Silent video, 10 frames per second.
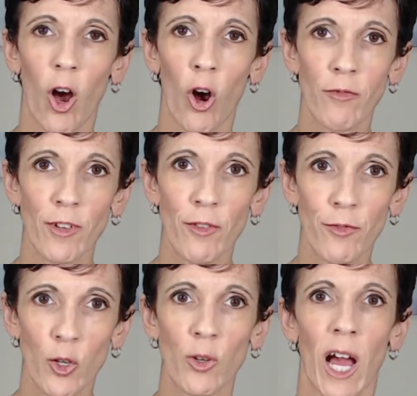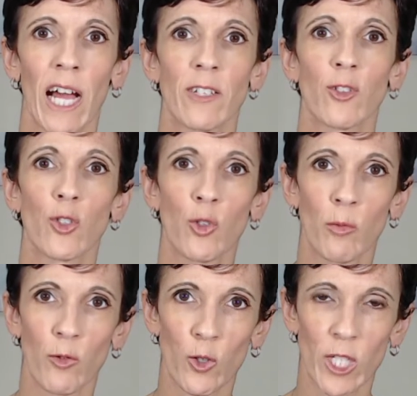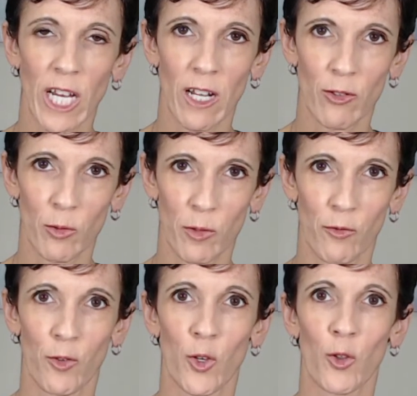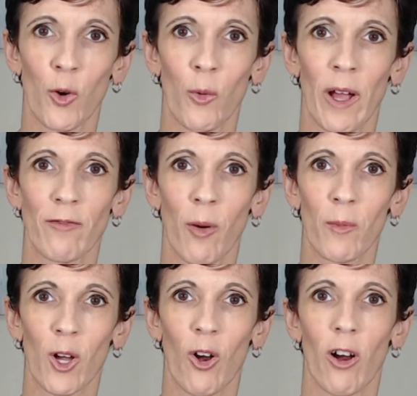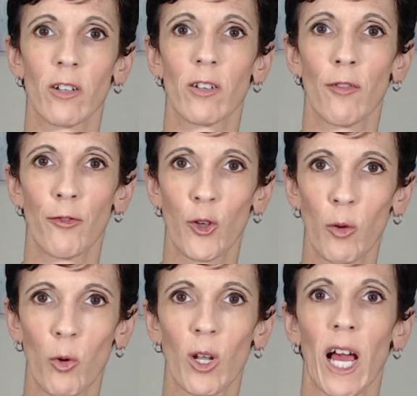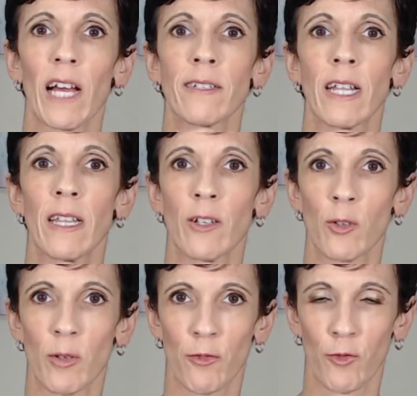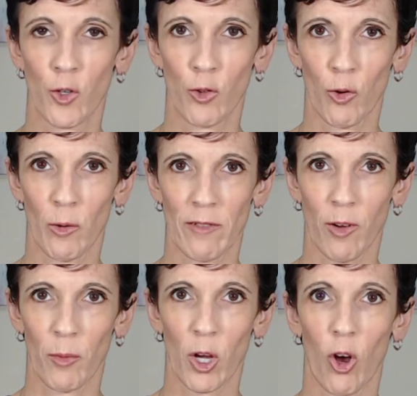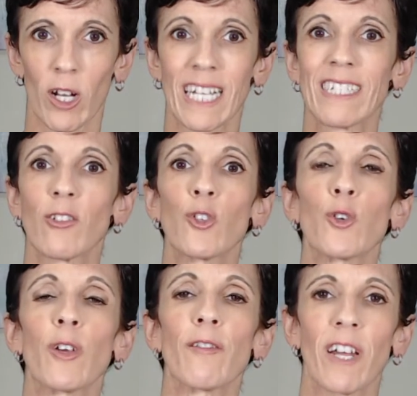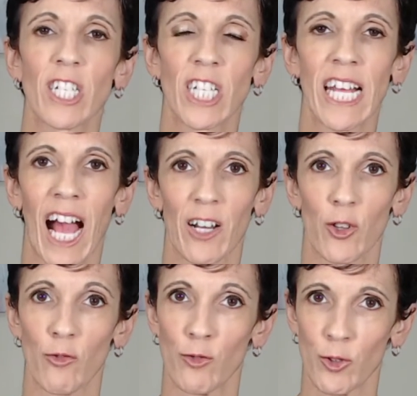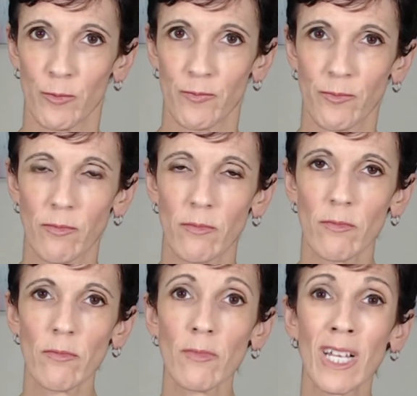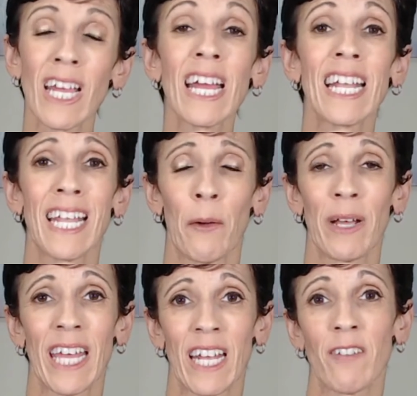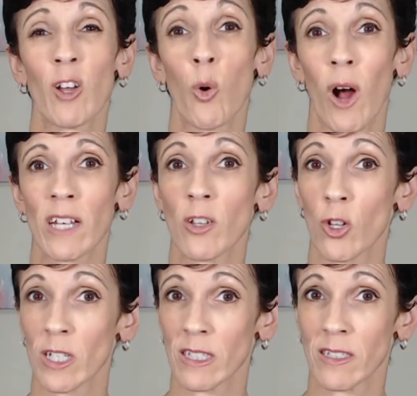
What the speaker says: after a few nights, you move your chair a little bit further away from the cot. A few more nights, a little bit further away from the cot, until you're eventually out of the room. Now again, it requires a lot of